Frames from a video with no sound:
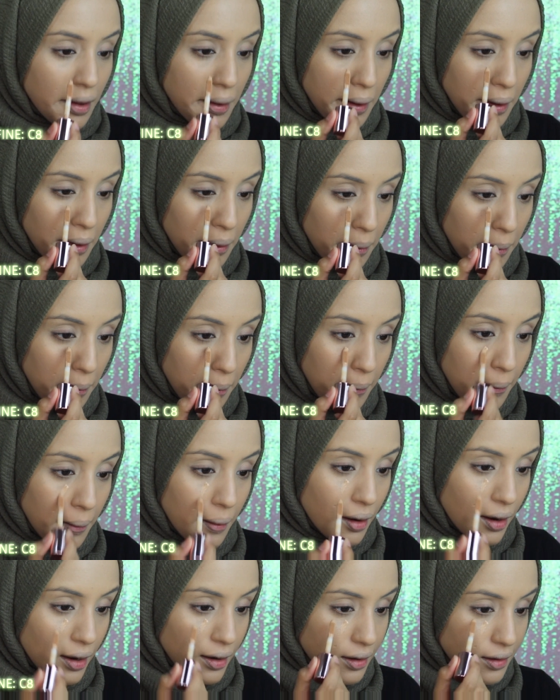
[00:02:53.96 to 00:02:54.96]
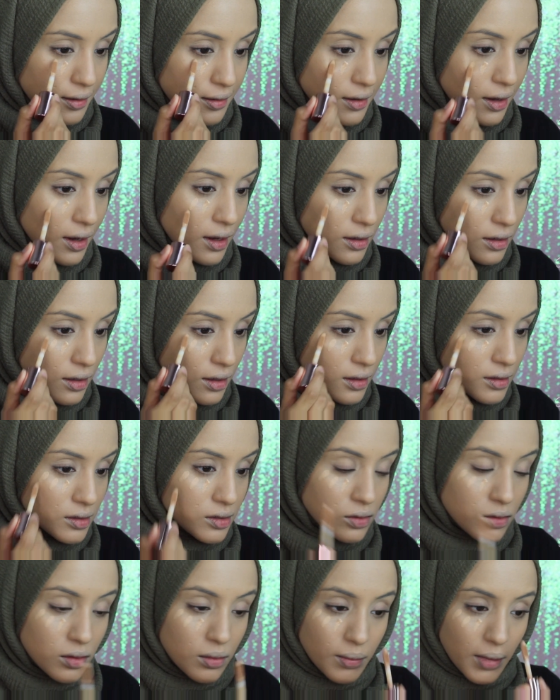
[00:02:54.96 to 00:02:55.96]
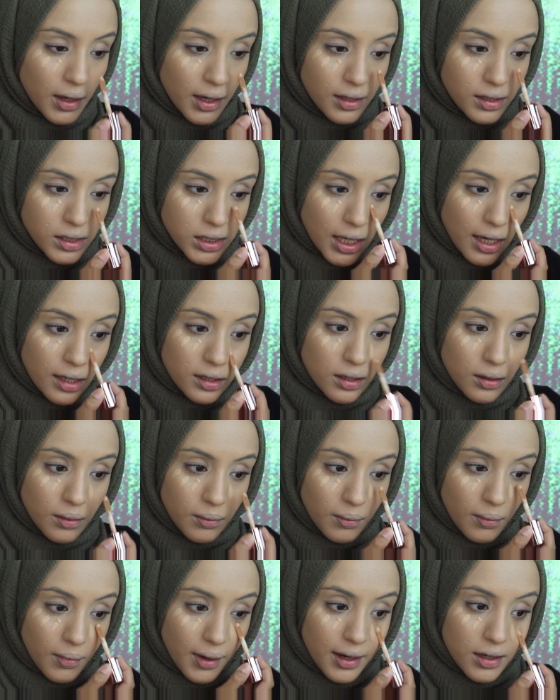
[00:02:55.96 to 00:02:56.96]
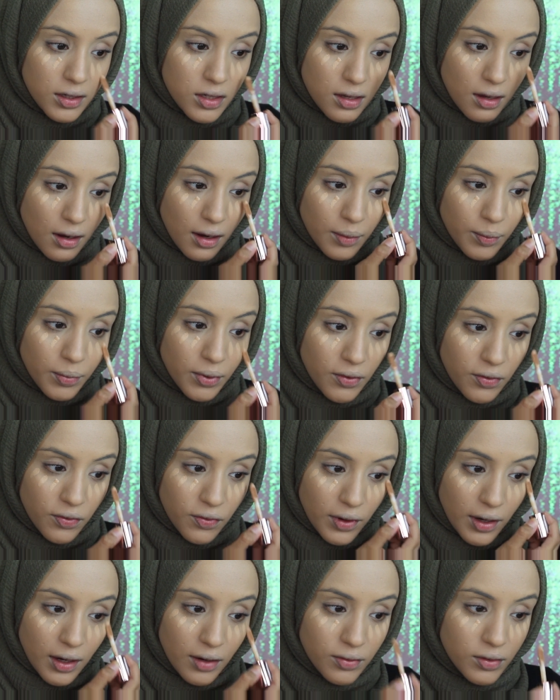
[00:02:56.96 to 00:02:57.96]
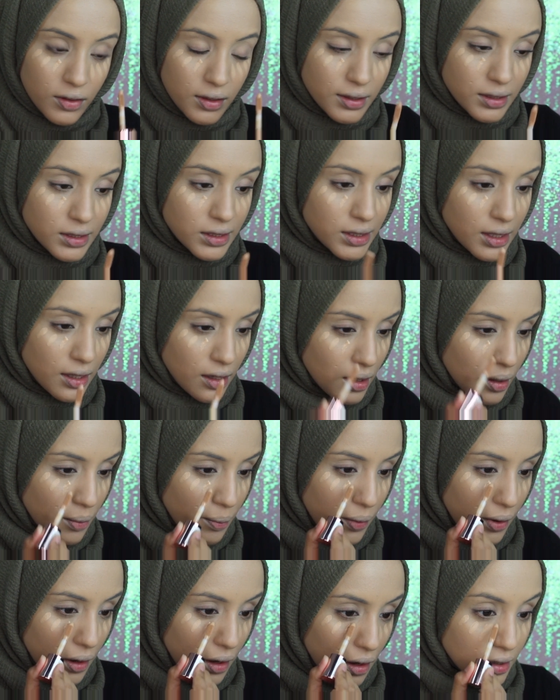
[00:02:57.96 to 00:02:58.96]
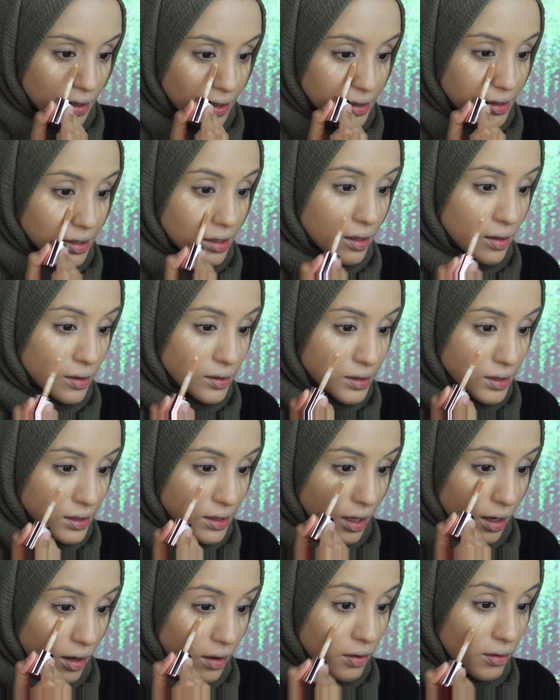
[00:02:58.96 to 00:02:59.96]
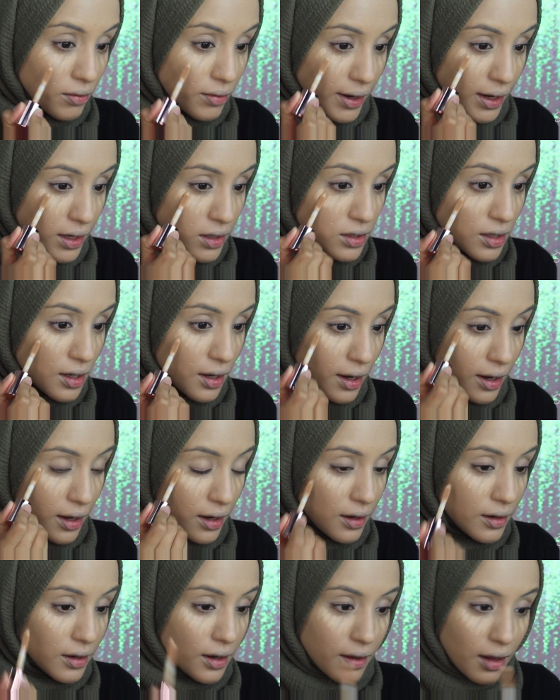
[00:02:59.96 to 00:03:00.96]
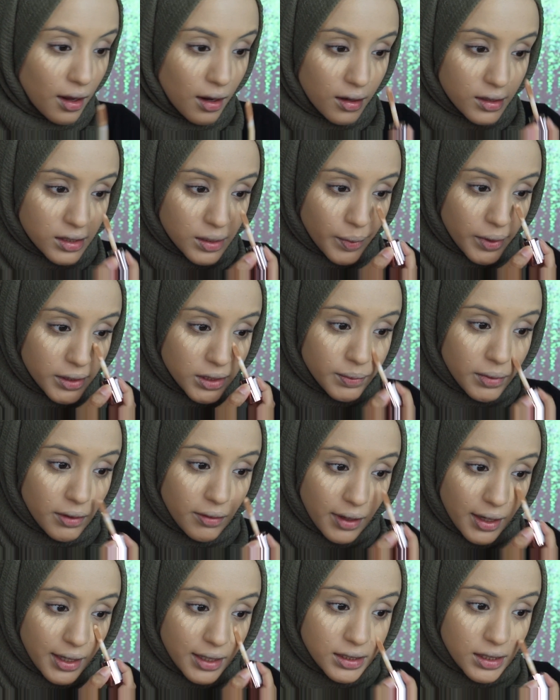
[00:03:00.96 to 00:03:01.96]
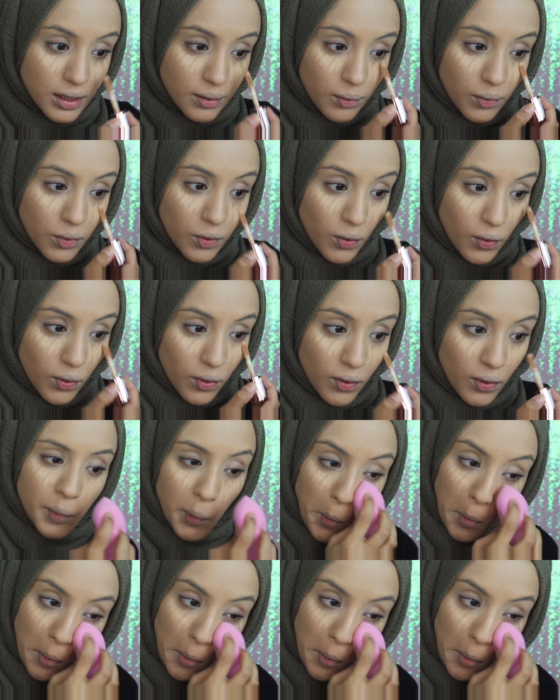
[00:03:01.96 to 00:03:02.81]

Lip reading: and like I said, it's not my exact match that I prefer for a concealer, but it's the closest out of the range and they are supposed to be releasing more.